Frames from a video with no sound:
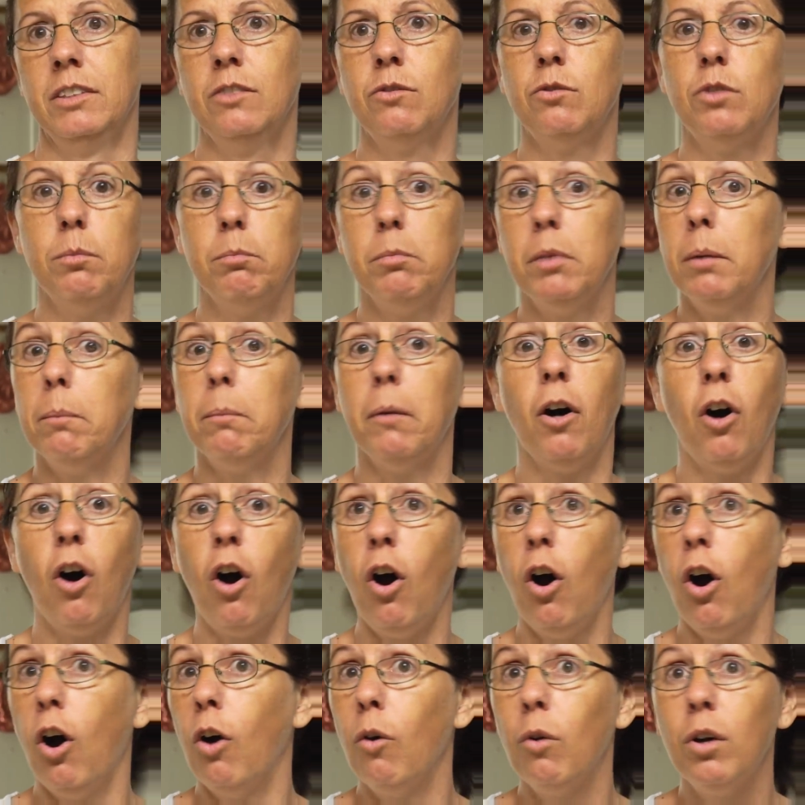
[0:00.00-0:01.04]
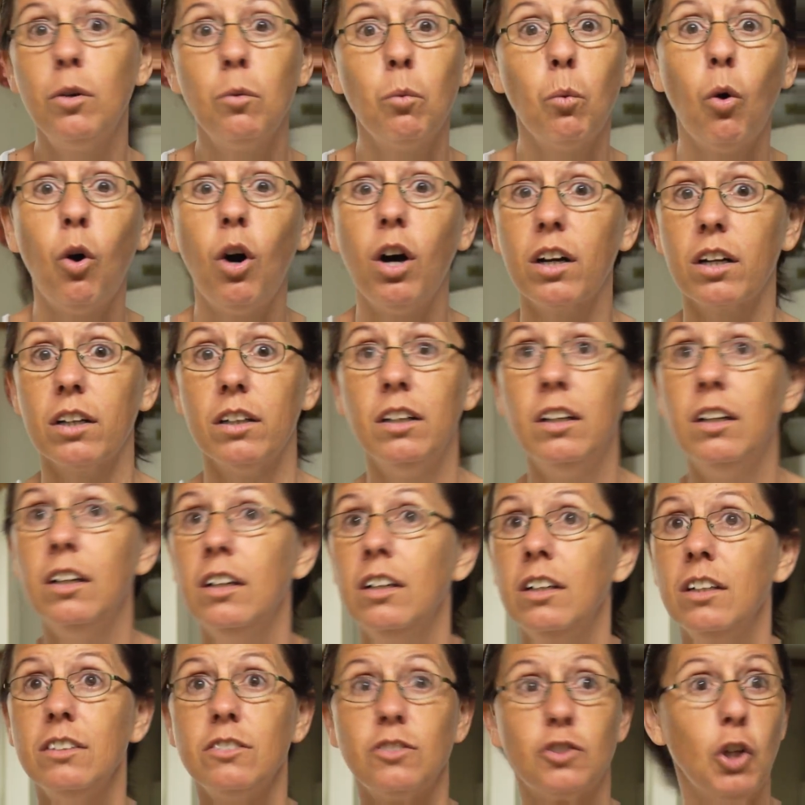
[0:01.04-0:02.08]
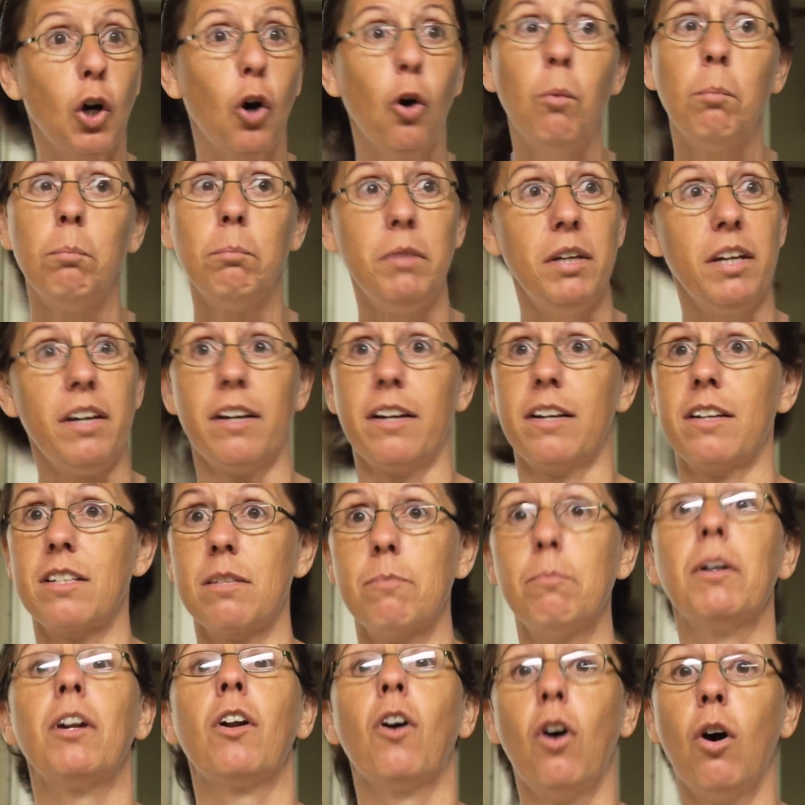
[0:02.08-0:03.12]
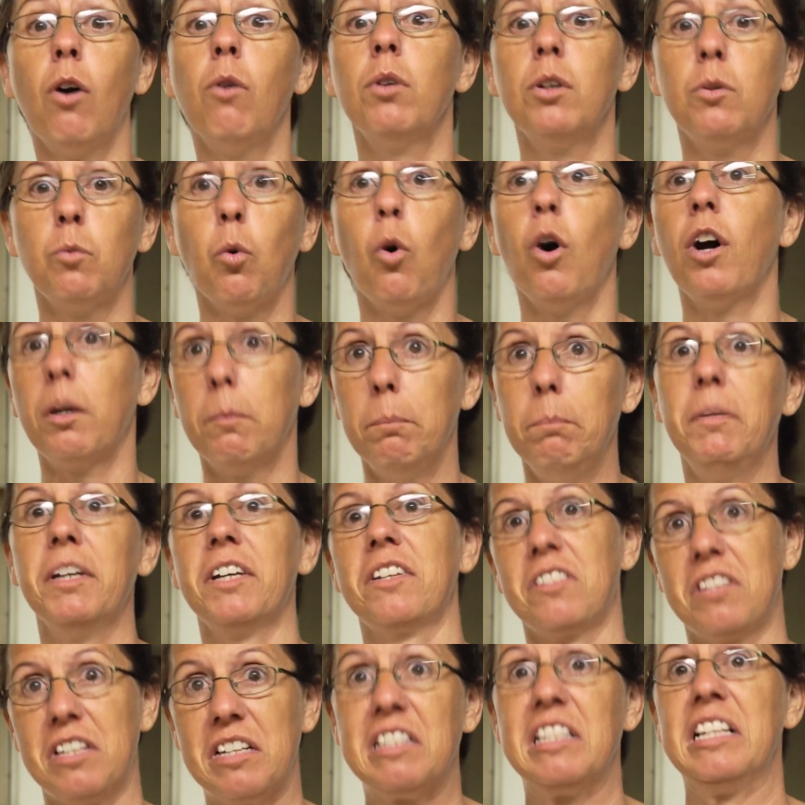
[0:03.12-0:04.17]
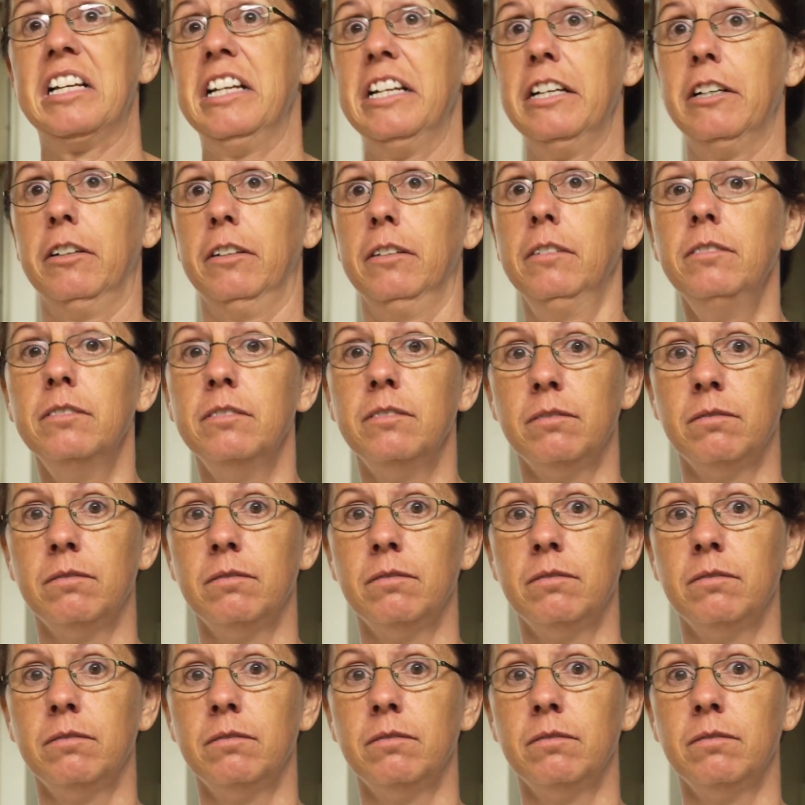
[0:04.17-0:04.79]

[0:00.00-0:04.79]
Remember, oil and water don't mix, but oil and water mixes here.